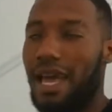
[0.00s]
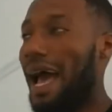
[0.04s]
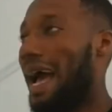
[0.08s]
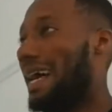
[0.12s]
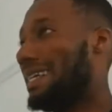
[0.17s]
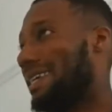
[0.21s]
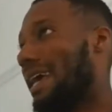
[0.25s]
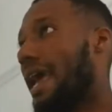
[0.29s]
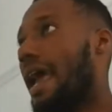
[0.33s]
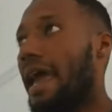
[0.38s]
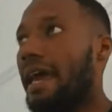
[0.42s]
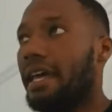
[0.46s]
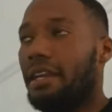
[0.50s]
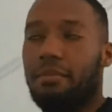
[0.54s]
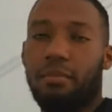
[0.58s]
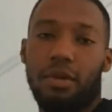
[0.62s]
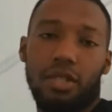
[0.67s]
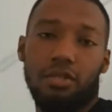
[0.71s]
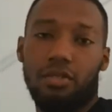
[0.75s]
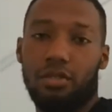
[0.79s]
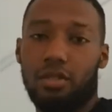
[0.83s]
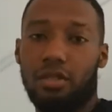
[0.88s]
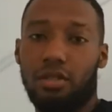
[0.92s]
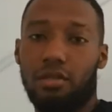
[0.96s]
as
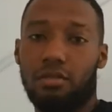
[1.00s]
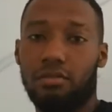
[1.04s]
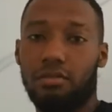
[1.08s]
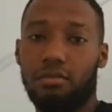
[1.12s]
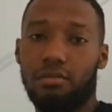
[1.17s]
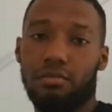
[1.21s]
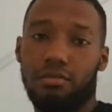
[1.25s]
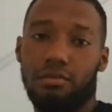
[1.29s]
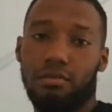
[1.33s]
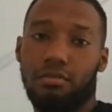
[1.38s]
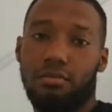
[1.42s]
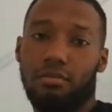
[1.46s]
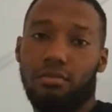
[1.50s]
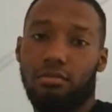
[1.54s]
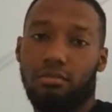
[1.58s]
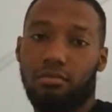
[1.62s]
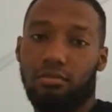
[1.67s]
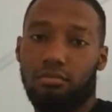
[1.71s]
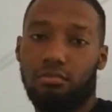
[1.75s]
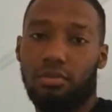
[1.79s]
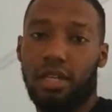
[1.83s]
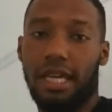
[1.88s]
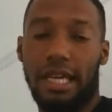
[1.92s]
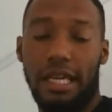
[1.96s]
Edmonton
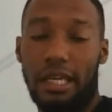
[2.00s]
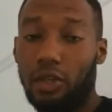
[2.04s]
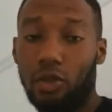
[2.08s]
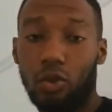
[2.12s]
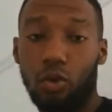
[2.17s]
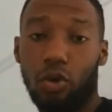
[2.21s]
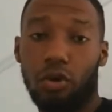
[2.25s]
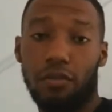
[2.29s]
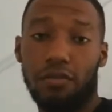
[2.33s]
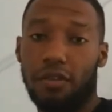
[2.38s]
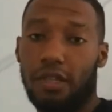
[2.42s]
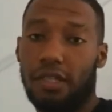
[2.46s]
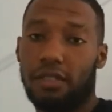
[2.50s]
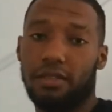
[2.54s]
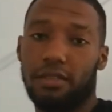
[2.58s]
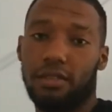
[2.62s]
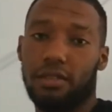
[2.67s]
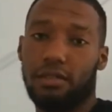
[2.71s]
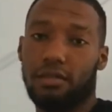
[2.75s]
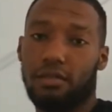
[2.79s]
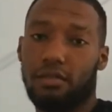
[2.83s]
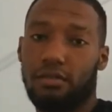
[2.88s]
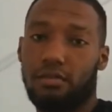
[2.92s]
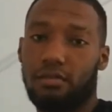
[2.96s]
in North
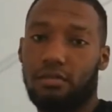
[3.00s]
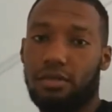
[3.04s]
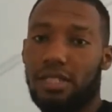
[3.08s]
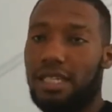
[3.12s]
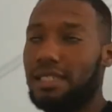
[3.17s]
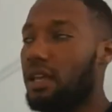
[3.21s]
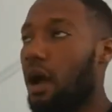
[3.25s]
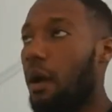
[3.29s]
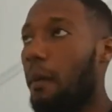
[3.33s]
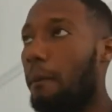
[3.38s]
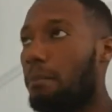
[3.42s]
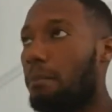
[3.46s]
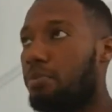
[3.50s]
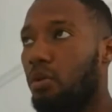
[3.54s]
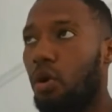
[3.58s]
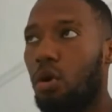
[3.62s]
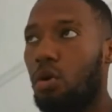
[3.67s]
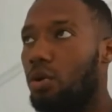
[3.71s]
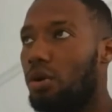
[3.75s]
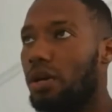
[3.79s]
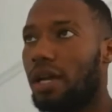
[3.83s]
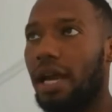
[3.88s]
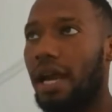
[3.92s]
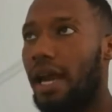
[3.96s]
London. It's a
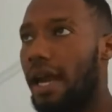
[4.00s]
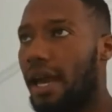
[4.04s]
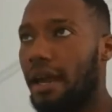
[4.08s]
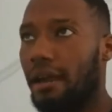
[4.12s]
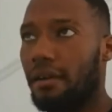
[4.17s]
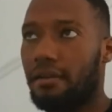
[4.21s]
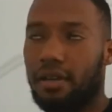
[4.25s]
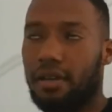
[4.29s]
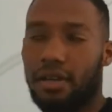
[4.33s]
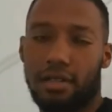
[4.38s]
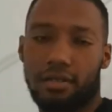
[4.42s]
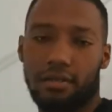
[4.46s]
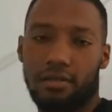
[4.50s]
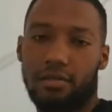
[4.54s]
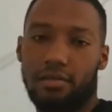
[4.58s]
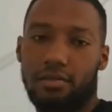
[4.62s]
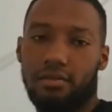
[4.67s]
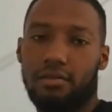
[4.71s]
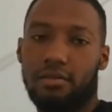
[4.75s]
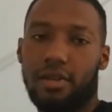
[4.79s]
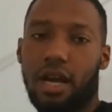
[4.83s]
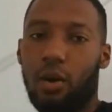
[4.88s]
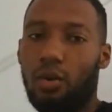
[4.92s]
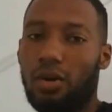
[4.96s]
broke area.
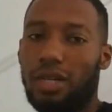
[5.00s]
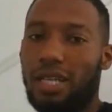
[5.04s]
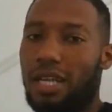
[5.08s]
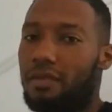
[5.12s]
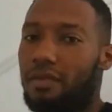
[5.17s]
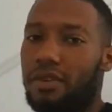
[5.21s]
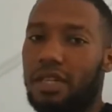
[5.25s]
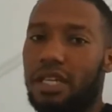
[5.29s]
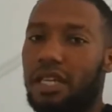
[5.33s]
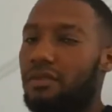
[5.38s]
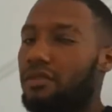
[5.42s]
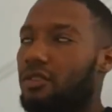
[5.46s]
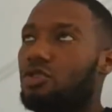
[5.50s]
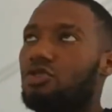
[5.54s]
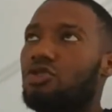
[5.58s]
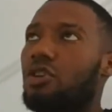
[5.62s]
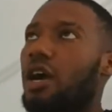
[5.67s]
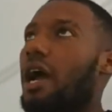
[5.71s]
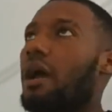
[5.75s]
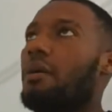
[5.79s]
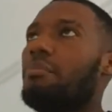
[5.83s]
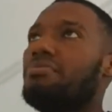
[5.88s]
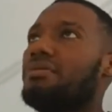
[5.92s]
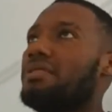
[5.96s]
I would never even
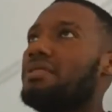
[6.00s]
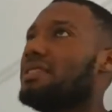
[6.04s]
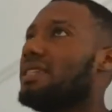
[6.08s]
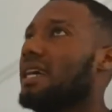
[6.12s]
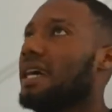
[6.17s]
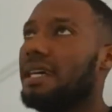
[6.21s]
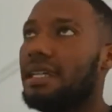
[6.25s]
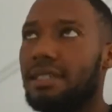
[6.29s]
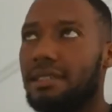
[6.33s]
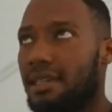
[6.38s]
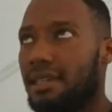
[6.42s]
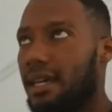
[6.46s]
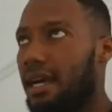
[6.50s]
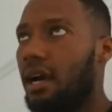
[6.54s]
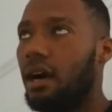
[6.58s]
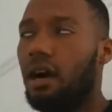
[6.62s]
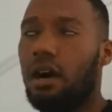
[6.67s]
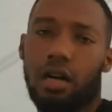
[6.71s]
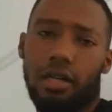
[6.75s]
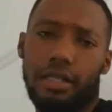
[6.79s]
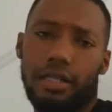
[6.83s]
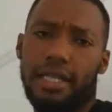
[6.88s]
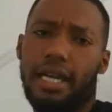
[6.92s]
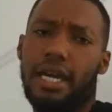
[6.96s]
try and pretend that,
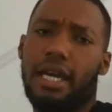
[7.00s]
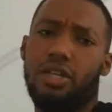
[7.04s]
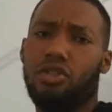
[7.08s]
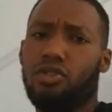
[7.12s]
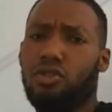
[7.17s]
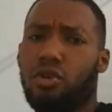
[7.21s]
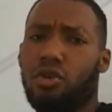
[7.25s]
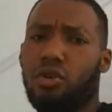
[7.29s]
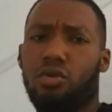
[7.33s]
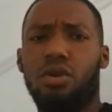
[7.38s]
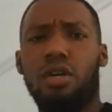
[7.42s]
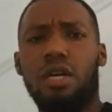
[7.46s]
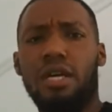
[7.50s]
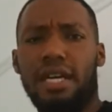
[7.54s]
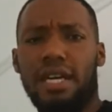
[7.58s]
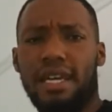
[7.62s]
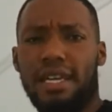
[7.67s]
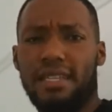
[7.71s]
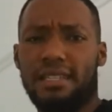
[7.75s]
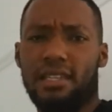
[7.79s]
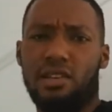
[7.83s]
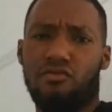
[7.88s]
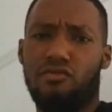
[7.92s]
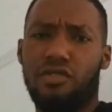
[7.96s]
oh, yeah, you know,
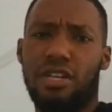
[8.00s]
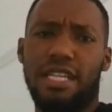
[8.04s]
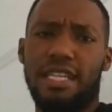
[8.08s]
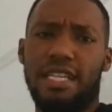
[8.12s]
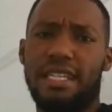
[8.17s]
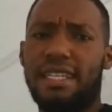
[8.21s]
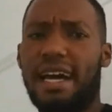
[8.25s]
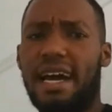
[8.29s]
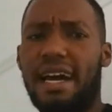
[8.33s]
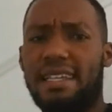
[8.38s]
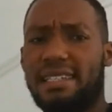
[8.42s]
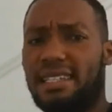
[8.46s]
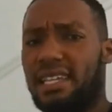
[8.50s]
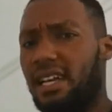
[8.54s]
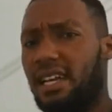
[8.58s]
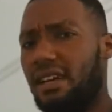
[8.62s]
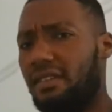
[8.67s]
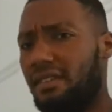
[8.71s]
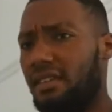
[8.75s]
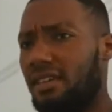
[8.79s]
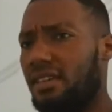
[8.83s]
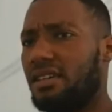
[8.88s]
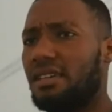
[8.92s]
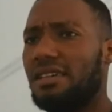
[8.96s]
it's a really nice
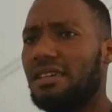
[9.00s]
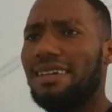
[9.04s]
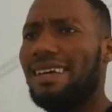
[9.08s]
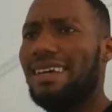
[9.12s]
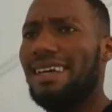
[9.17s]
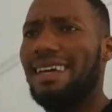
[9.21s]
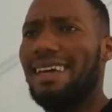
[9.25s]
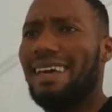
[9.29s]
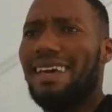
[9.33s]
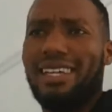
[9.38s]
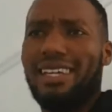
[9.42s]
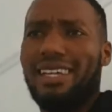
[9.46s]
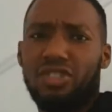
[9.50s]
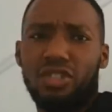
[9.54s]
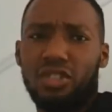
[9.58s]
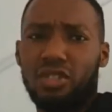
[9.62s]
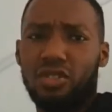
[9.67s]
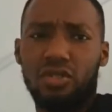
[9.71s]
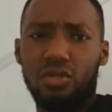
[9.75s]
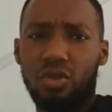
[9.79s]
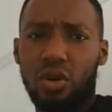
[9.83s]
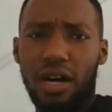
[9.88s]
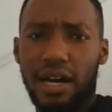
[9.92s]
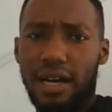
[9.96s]
area. It's
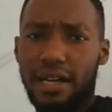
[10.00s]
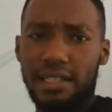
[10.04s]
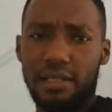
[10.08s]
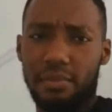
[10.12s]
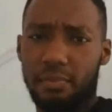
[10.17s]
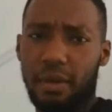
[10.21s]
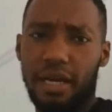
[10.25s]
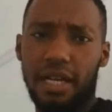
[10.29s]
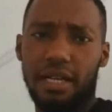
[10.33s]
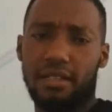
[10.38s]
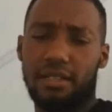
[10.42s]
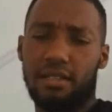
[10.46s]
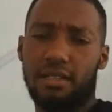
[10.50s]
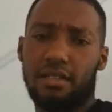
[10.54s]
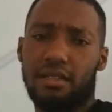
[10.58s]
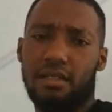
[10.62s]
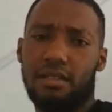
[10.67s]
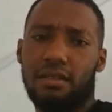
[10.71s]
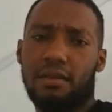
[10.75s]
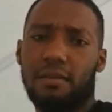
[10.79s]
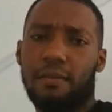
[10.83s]
just not as bad.